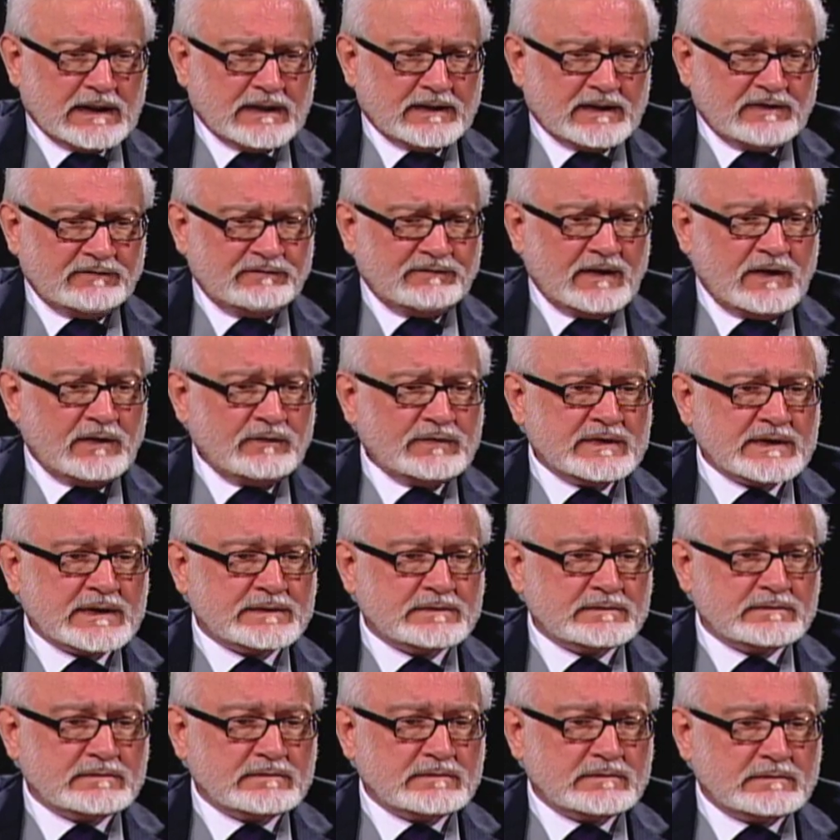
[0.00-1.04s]
They found that
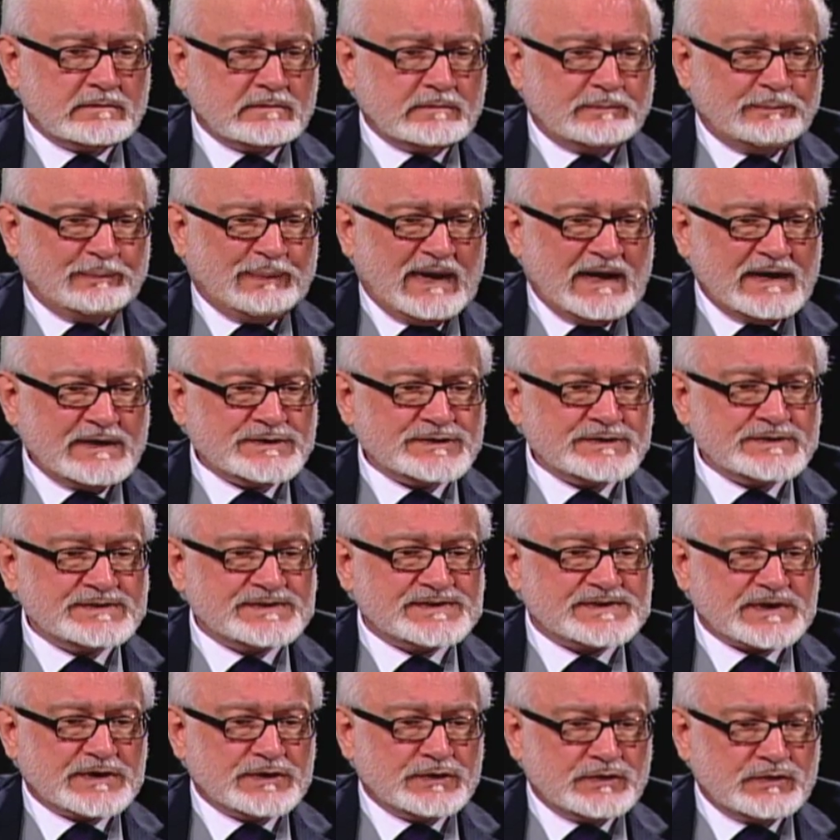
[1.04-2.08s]

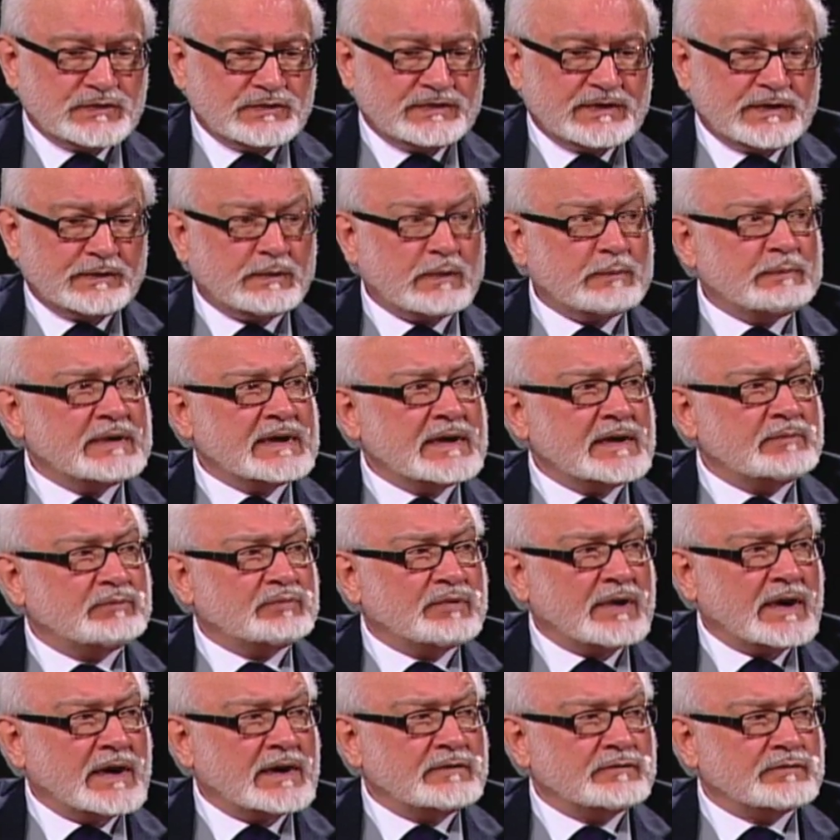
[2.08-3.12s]
patients that knew they were being
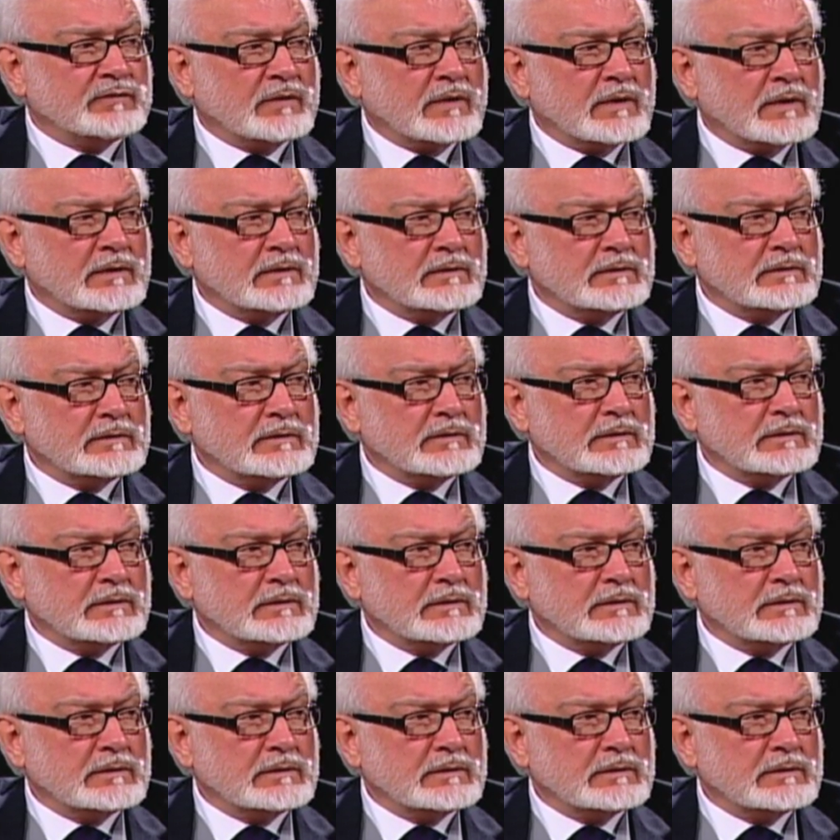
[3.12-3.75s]
prayed for